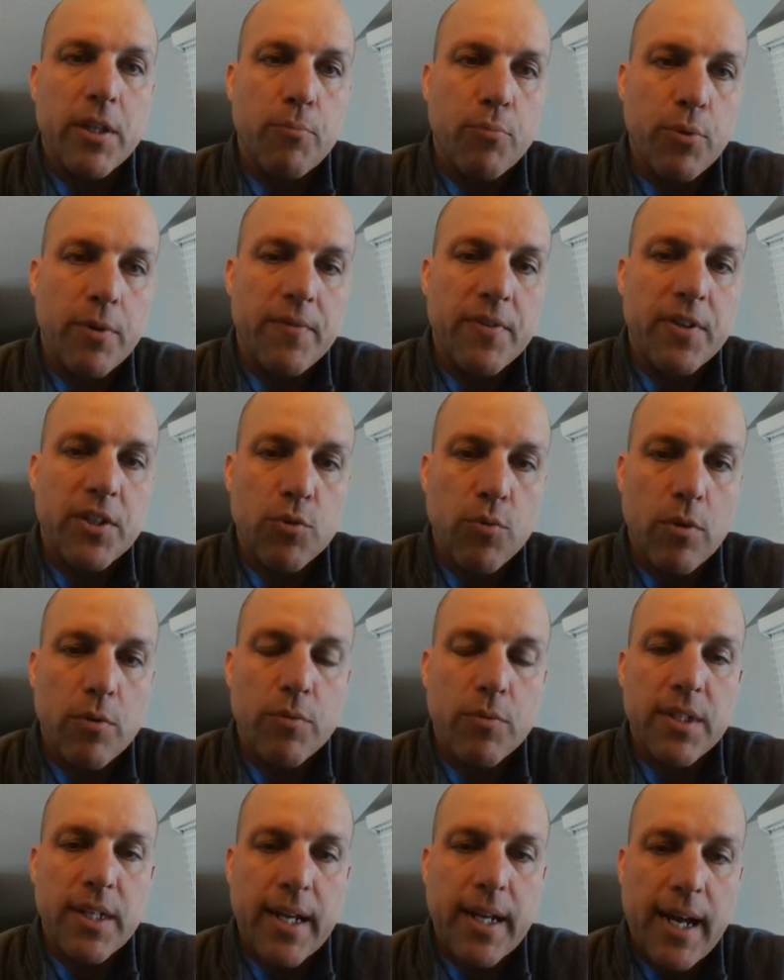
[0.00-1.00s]
The previous one
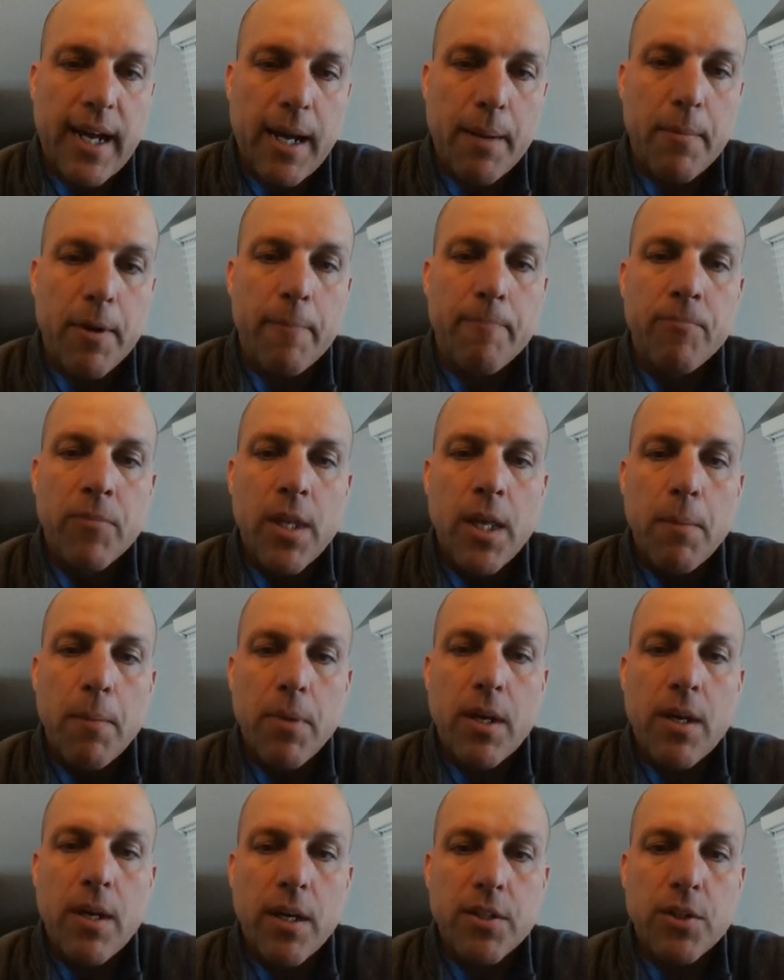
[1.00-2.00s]
was a comma
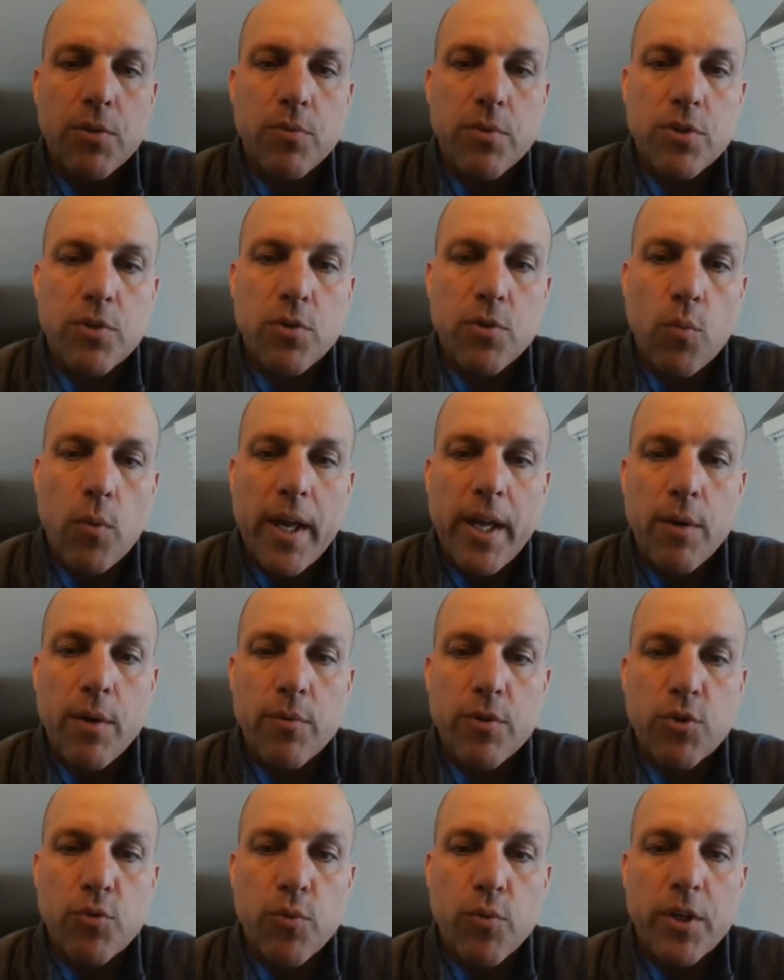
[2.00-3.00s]
because it was the way it
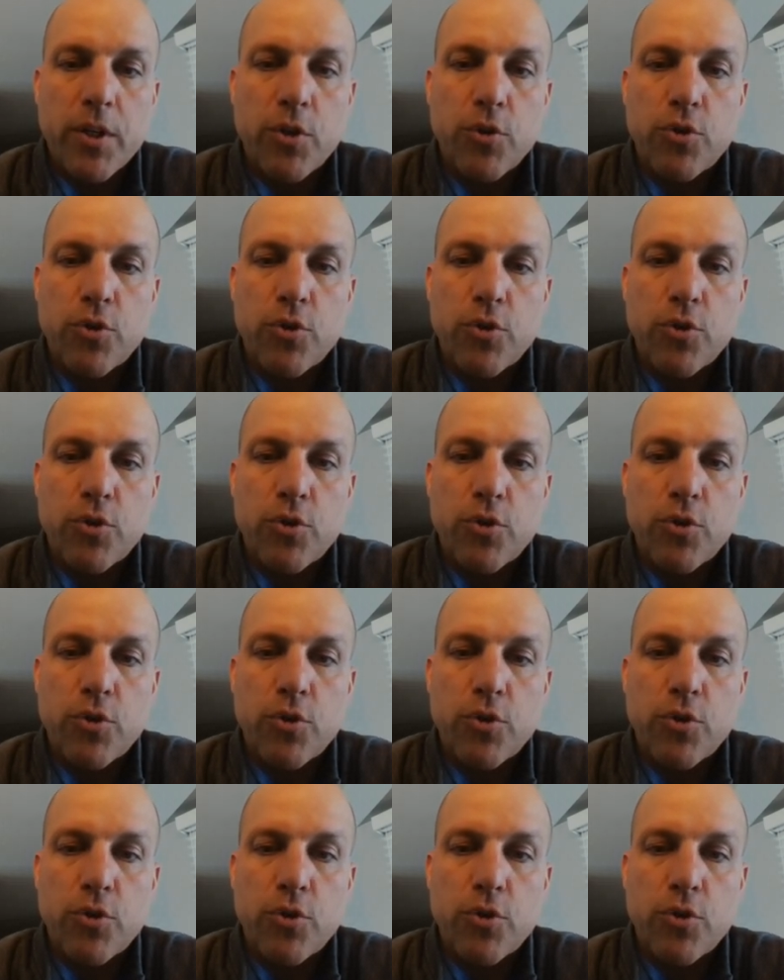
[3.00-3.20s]
was written.